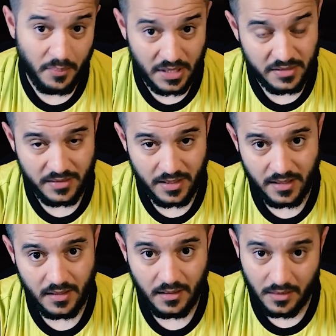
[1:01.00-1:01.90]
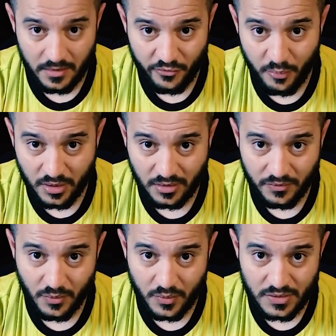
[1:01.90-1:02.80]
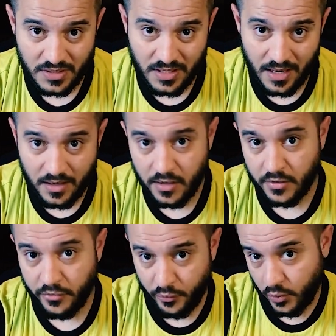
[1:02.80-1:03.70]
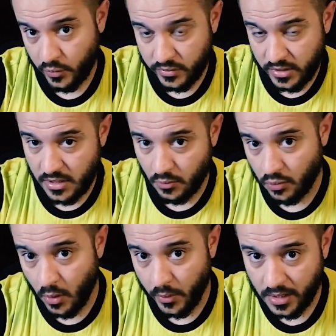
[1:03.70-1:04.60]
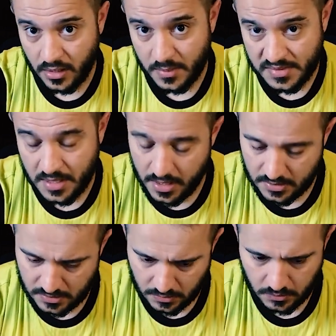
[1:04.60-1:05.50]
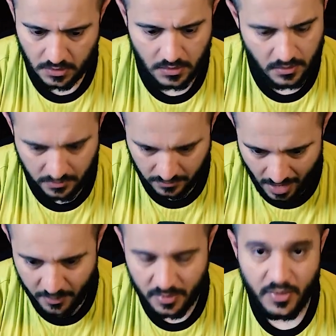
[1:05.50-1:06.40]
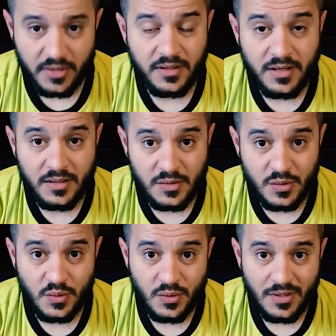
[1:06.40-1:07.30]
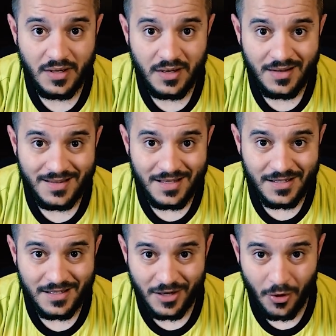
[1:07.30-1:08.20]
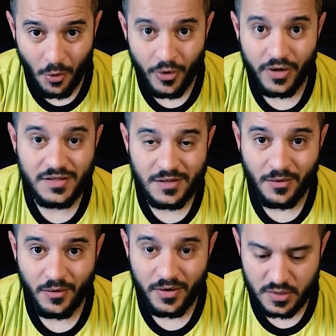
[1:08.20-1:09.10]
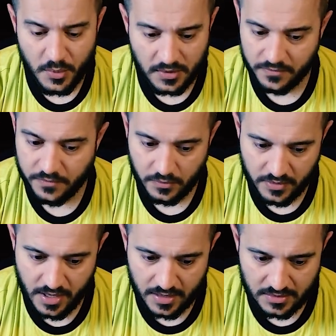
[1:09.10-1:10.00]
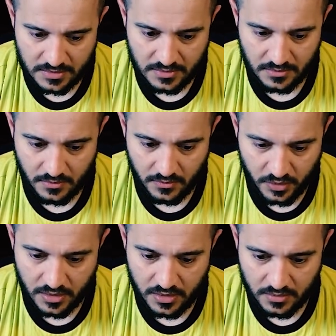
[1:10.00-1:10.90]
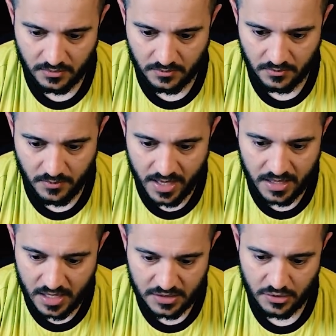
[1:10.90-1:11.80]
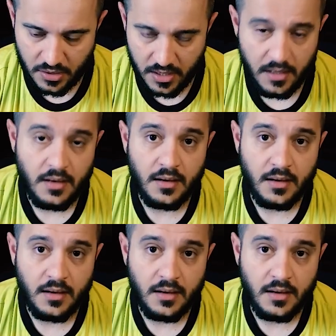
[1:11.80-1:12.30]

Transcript: birthday of Botafogo today through the rowing club side. So happy birthday to the glorious, glorious Botafogo that really made history